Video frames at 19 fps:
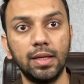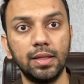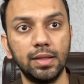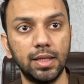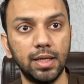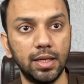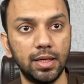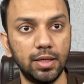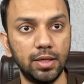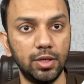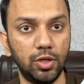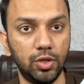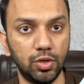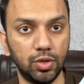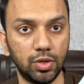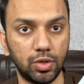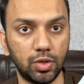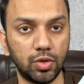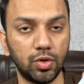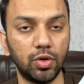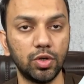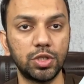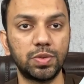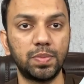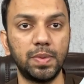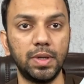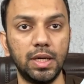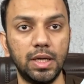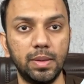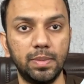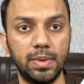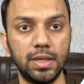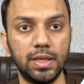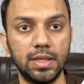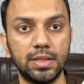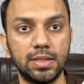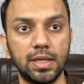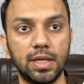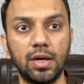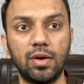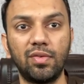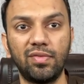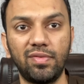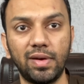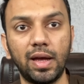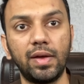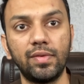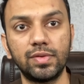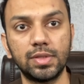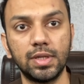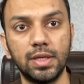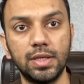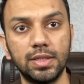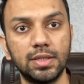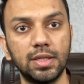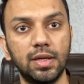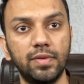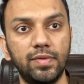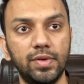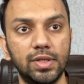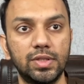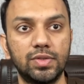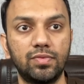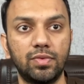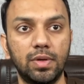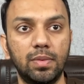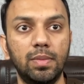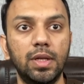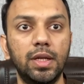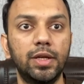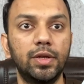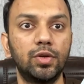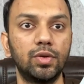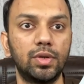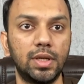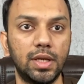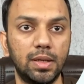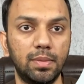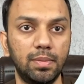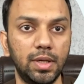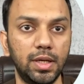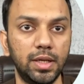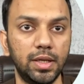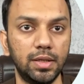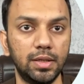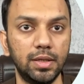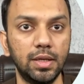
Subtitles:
then your cost per label is around 5 cents. If it is 1 million to 10 million